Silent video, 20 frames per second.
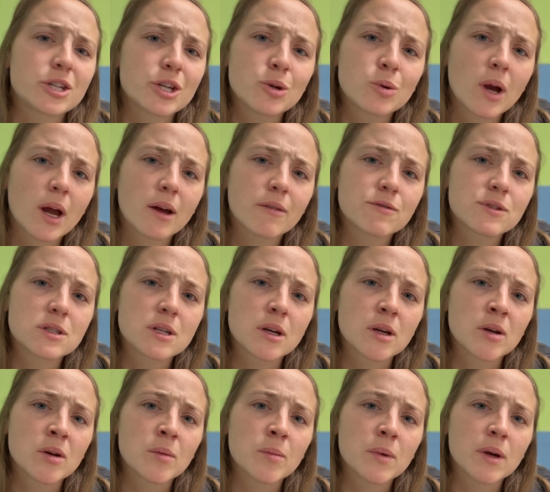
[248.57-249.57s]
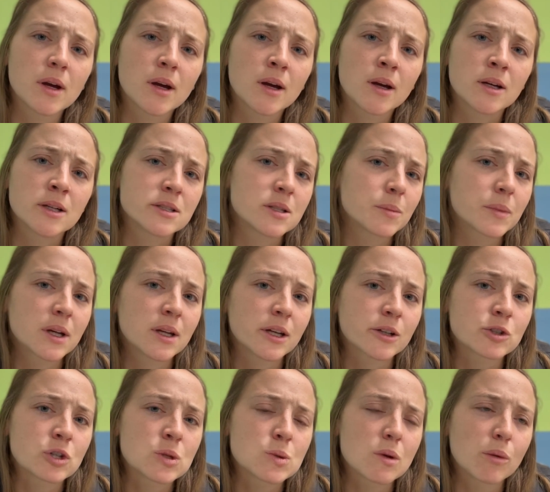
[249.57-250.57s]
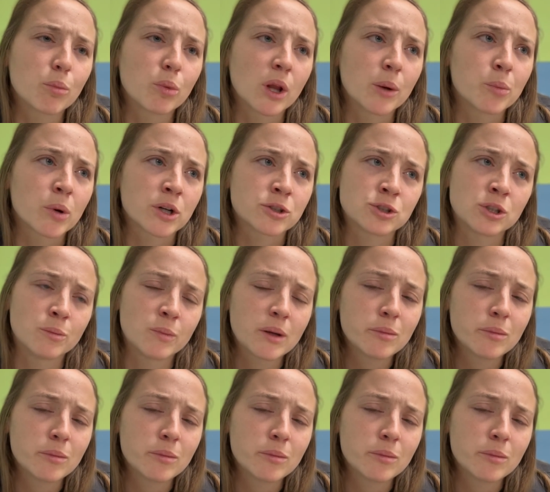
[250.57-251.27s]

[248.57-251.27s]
Do you have some connections with blood pressure?